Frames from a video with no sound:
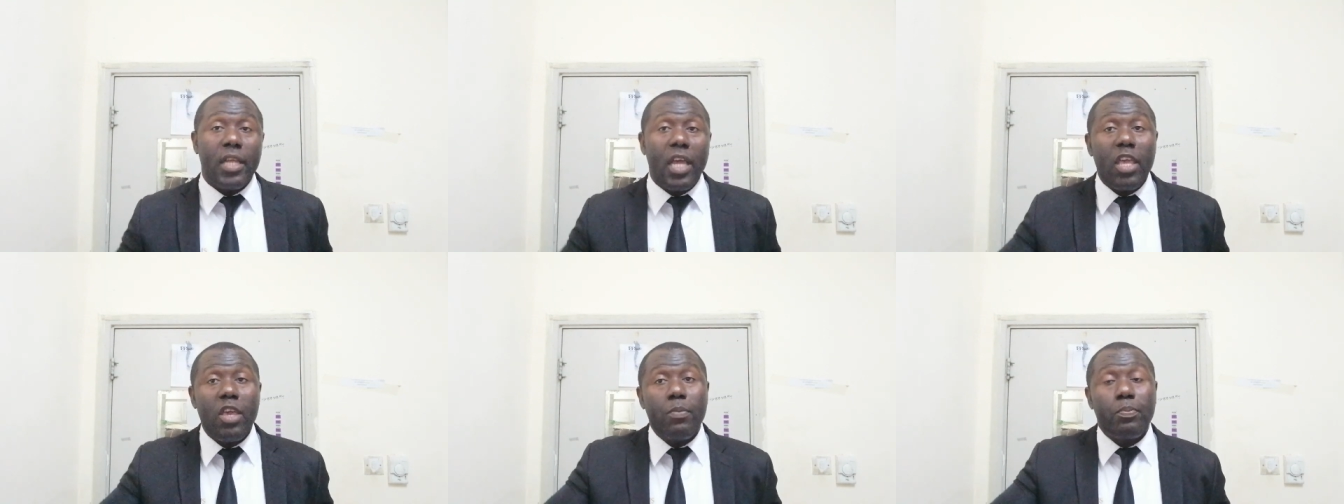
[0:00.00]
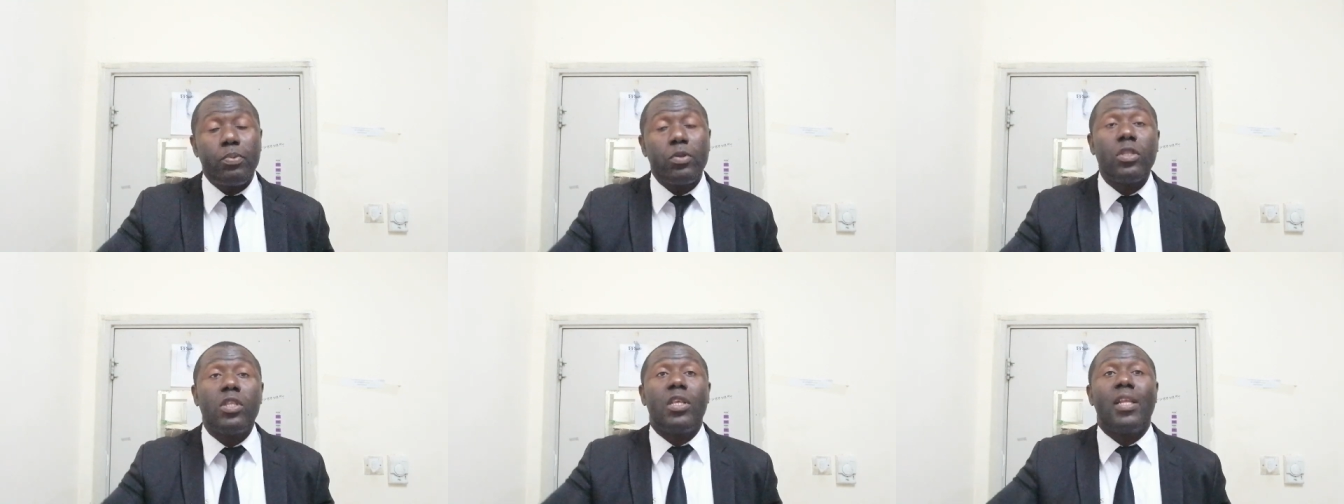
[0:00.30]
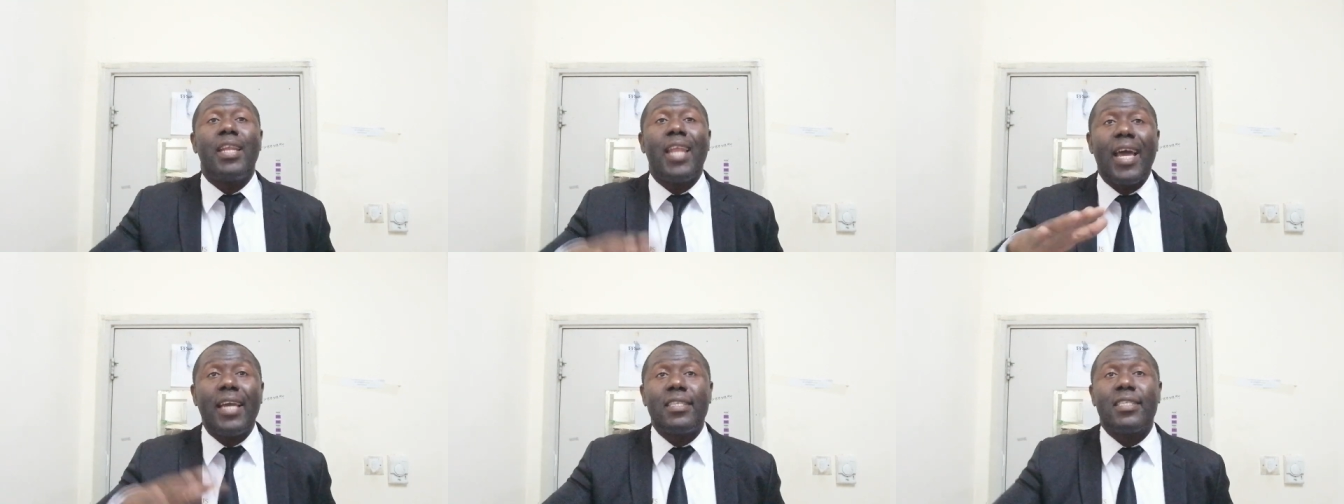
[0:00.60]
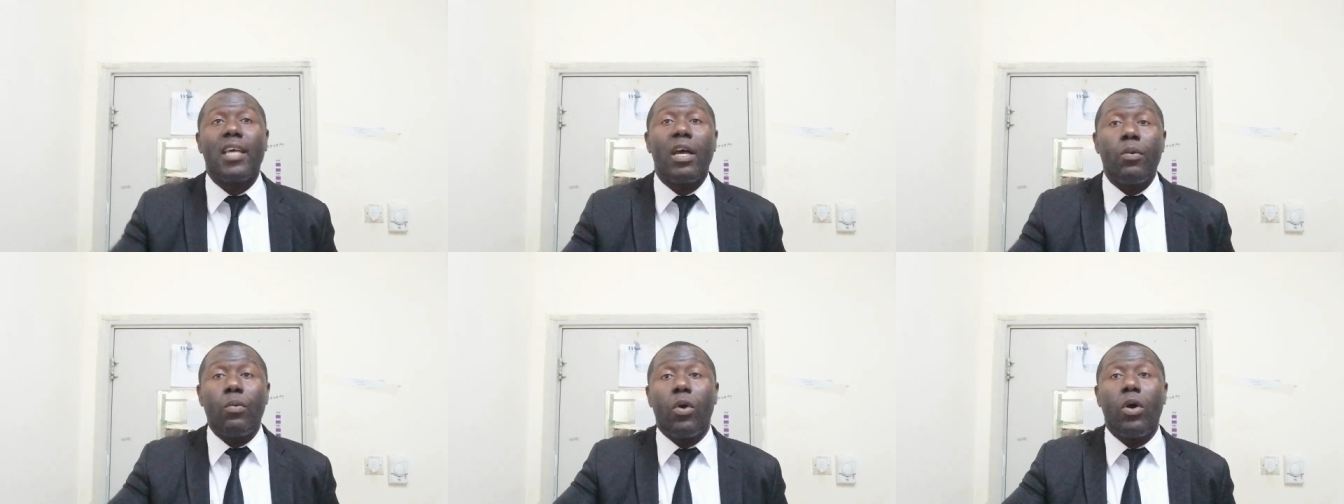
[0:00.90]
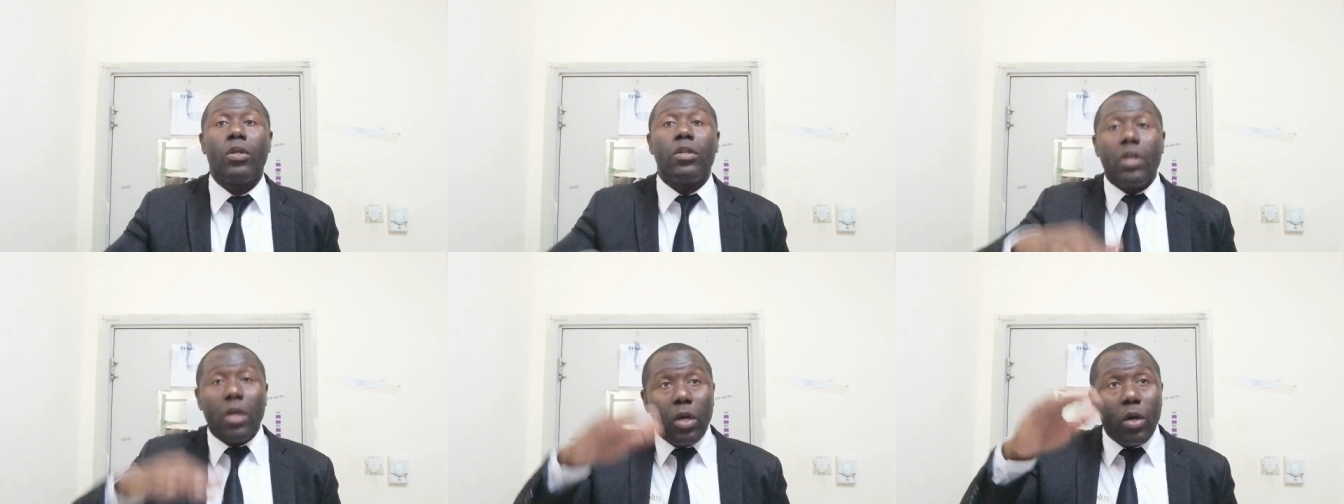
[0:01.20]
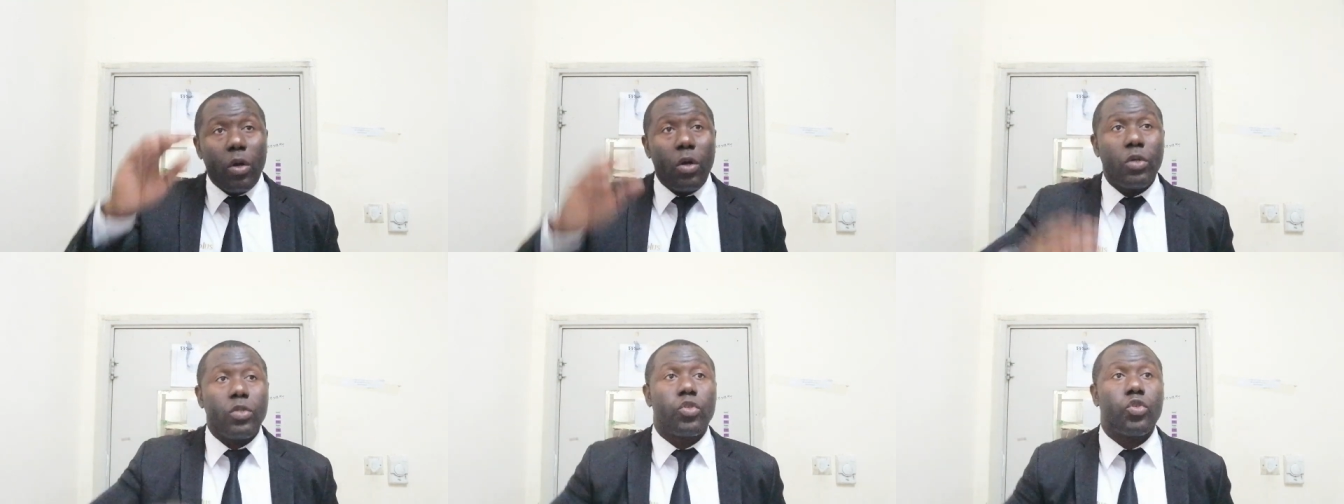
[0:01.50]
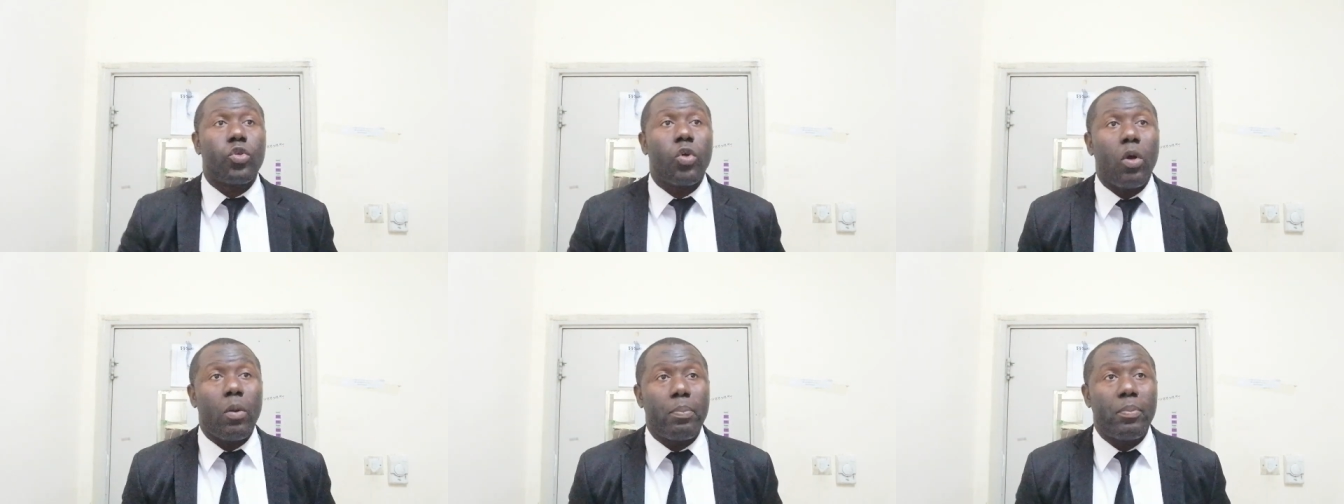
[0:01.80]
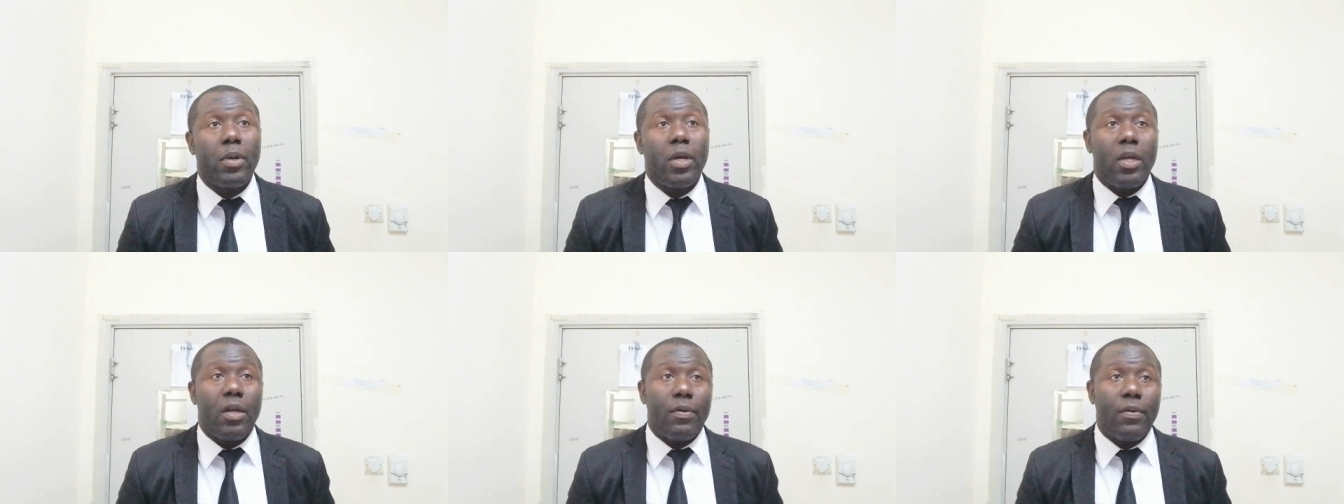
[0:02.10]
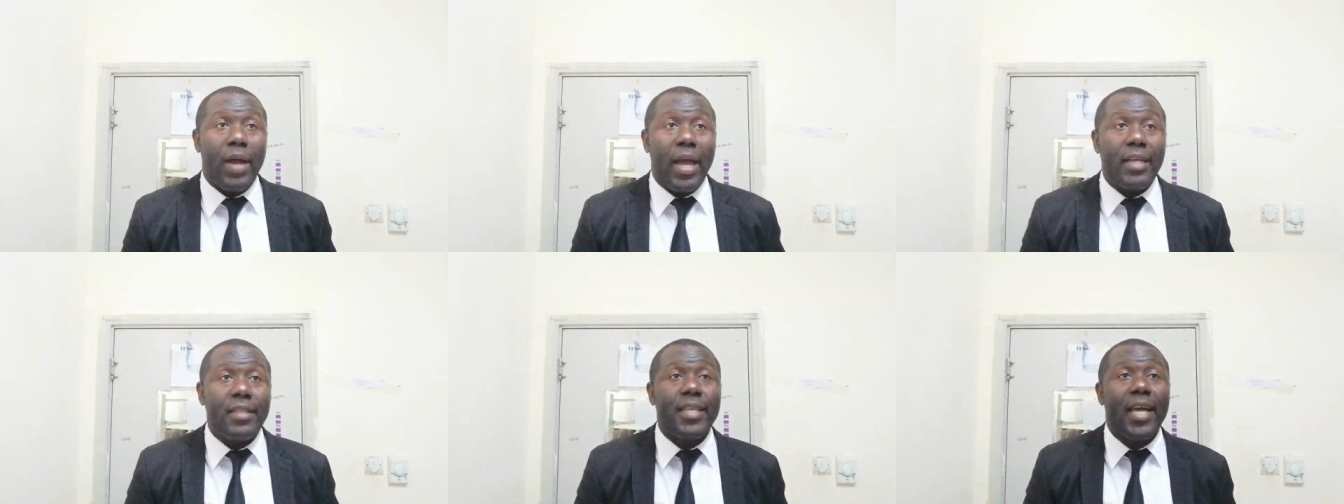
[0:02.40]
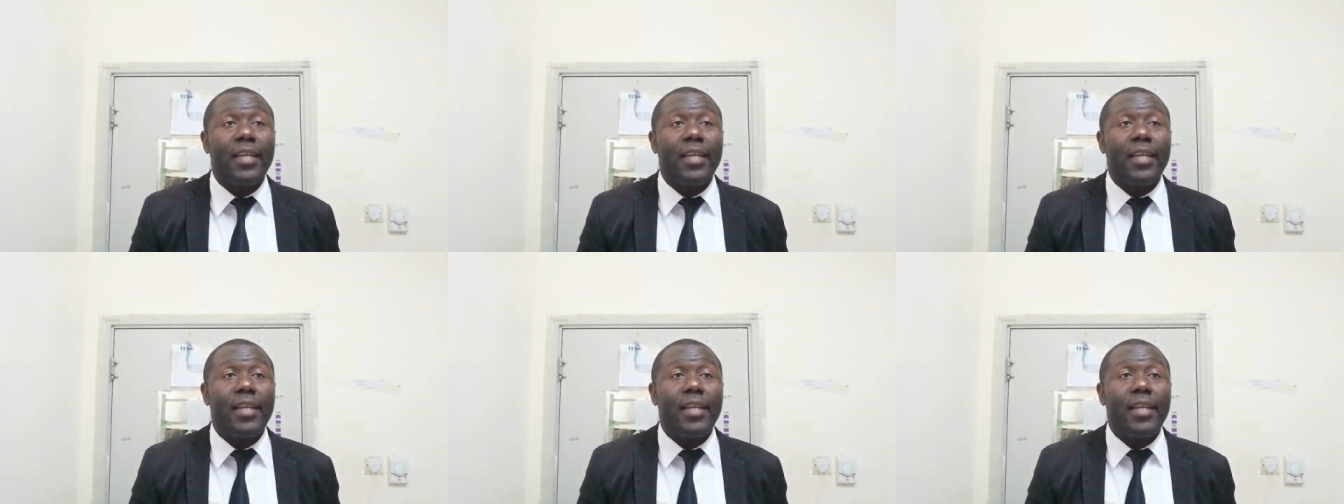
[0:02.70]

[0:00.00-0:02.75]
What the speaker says: Then you put the lighter one on top, right?